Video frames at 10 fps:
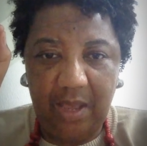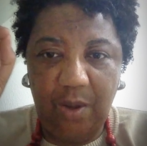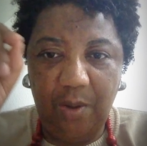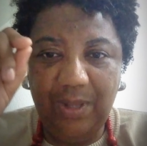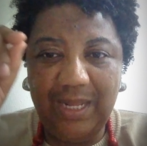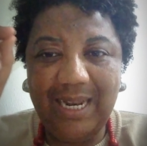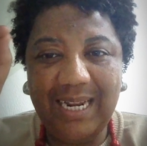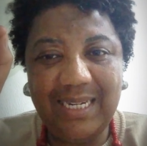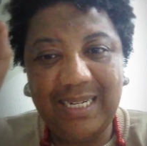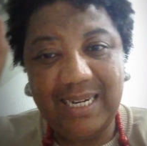Only
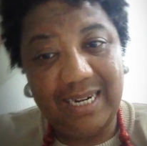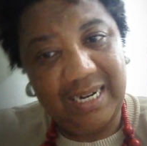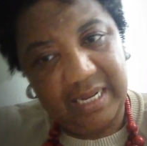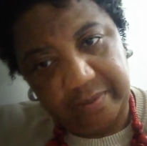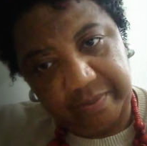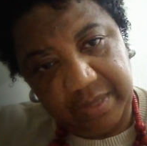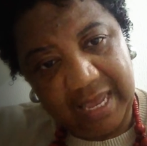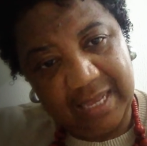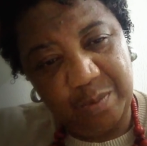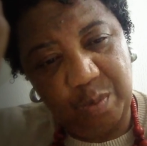Nigeria
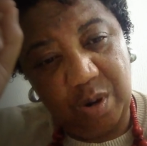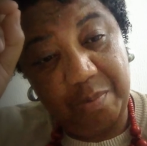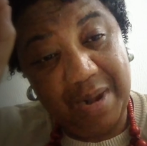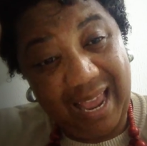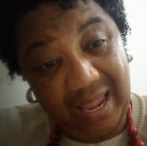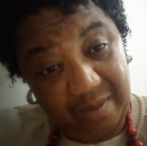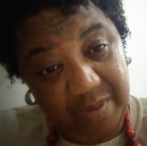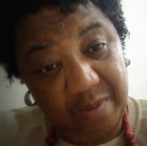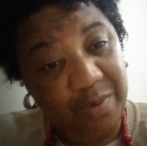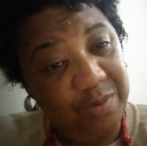has more black
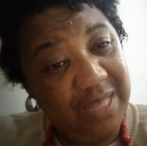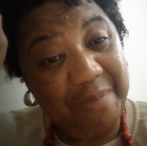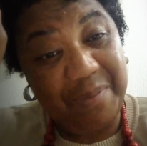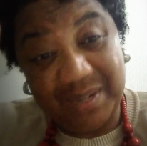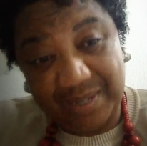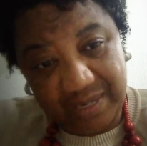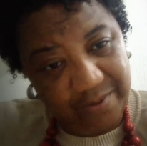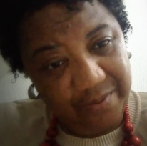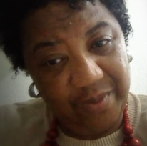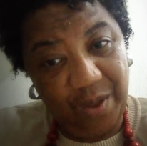people than
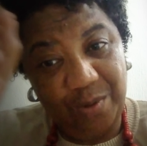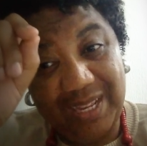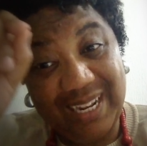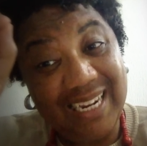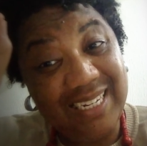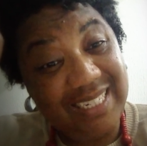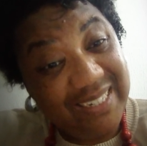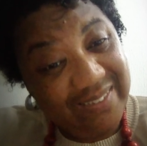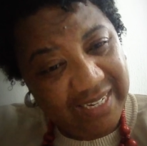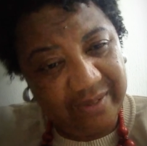Brazil. Only
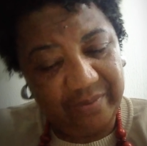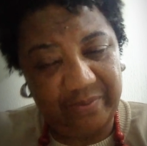Nigeria.